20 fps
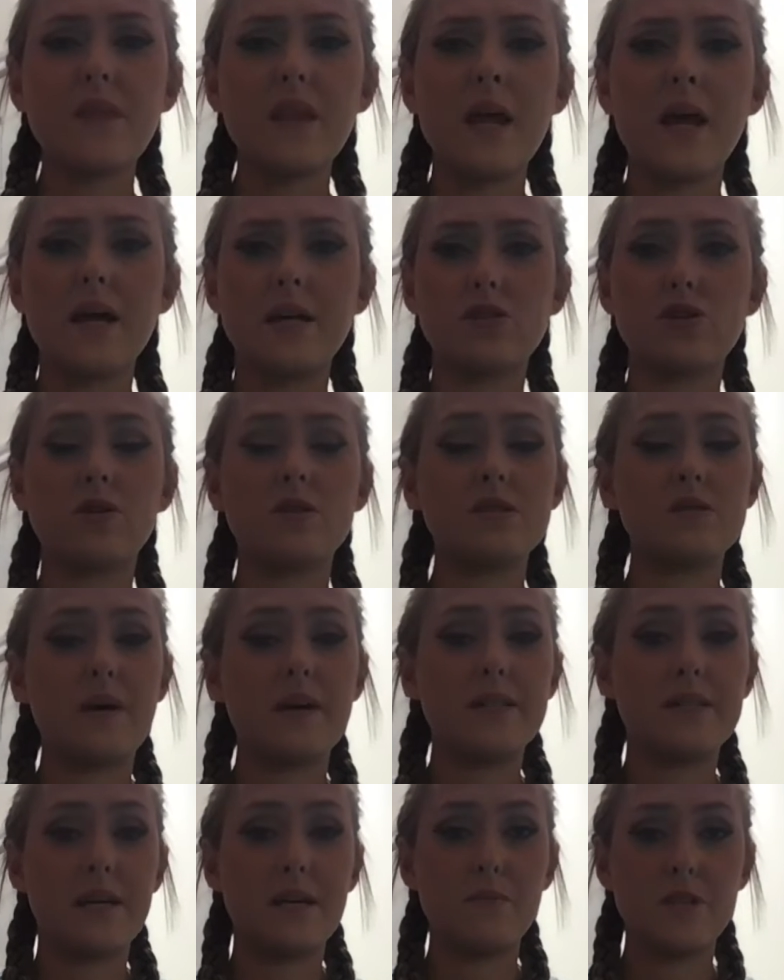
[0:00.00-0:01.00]
It's caused by
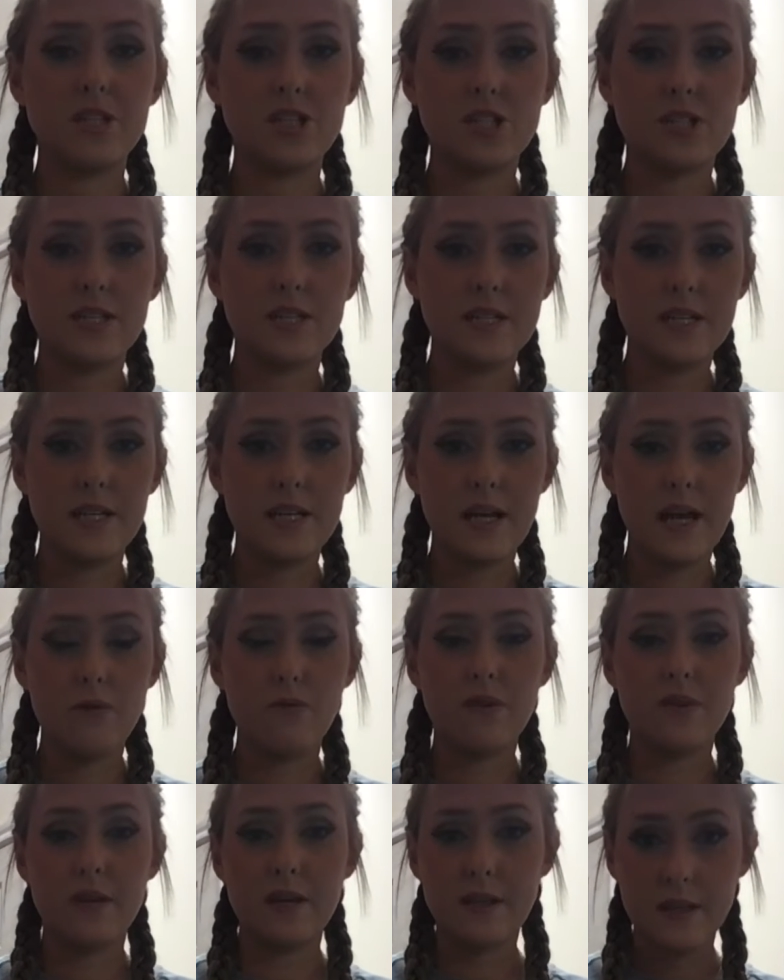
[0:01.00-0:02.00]
damage to DNA
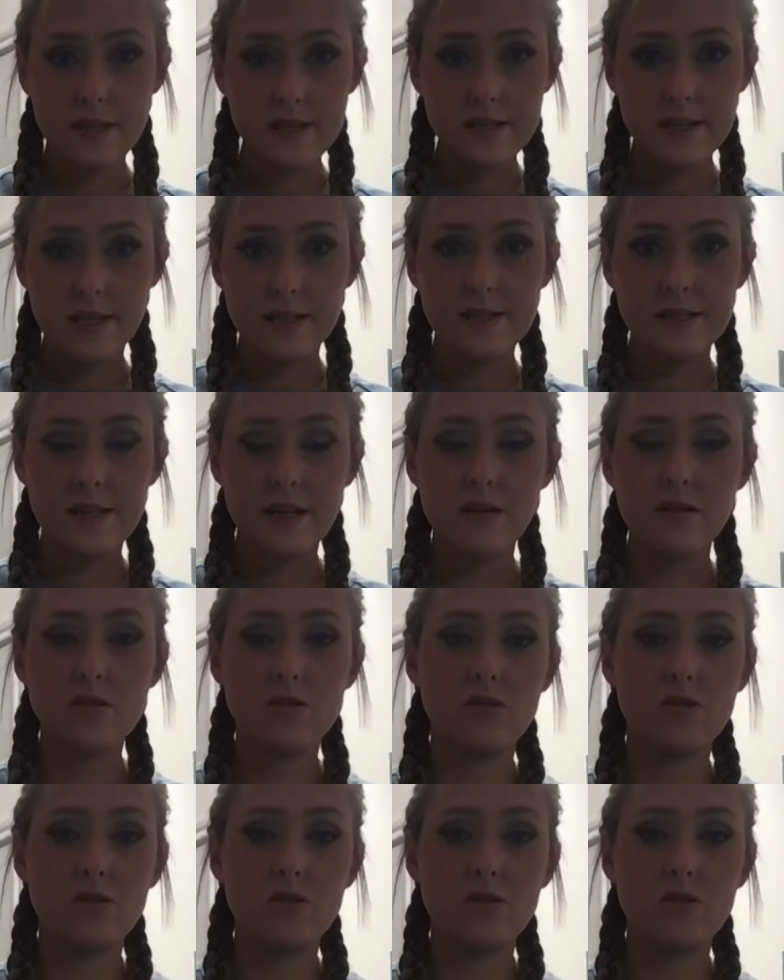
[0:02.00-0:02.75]
within the skin cells.